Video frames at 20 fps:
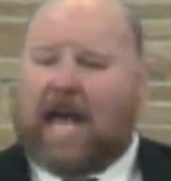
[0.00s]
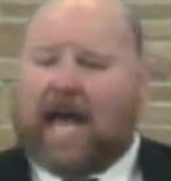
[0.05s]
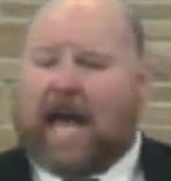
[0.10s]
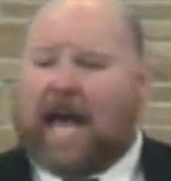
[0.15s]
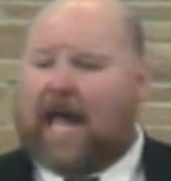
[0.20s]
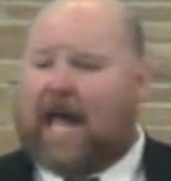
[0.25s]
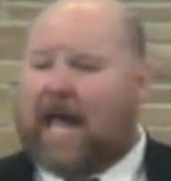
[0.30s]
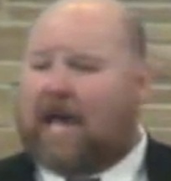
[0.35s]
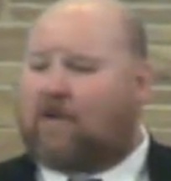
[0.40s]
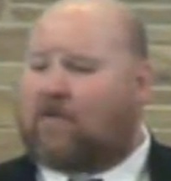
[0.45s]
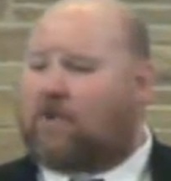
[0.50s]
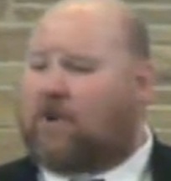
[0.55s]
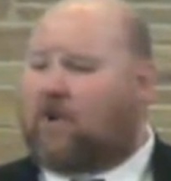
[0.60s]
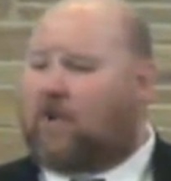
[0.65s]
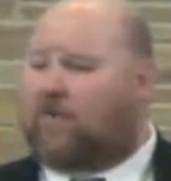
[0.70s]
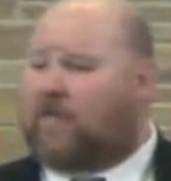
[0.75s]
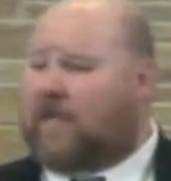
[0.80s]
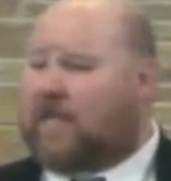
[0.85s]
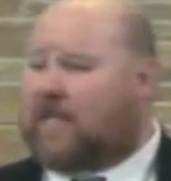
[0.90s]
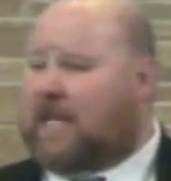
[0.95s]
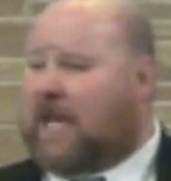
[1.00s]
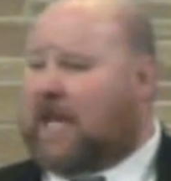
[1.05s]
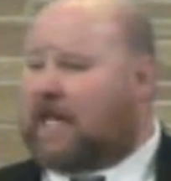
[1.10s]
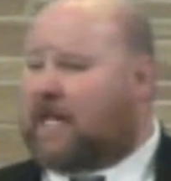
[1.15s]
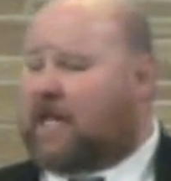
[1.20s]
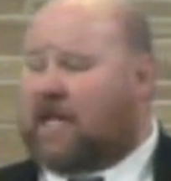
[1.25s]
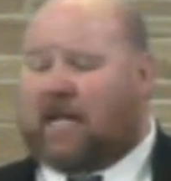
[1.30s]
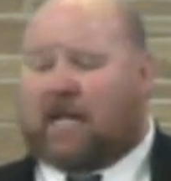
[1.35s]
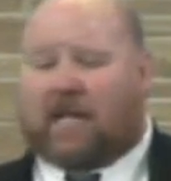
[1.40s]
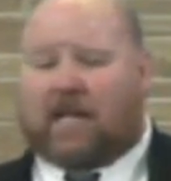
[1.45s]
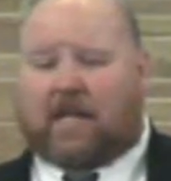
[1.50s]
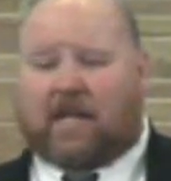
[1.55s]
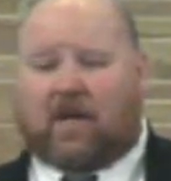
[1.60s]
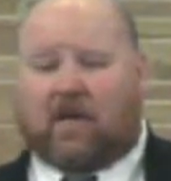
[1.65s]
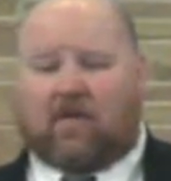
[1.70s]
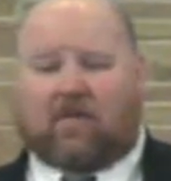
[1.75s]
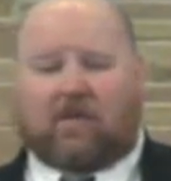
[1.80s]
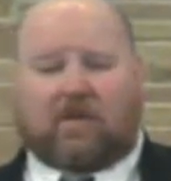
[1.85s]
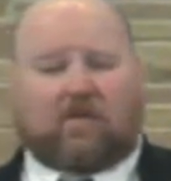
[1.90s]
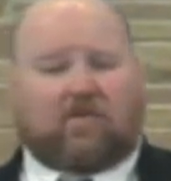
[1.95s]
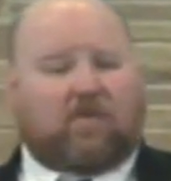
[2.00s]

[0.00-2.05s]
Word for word: I, I don't know if he liked, you know,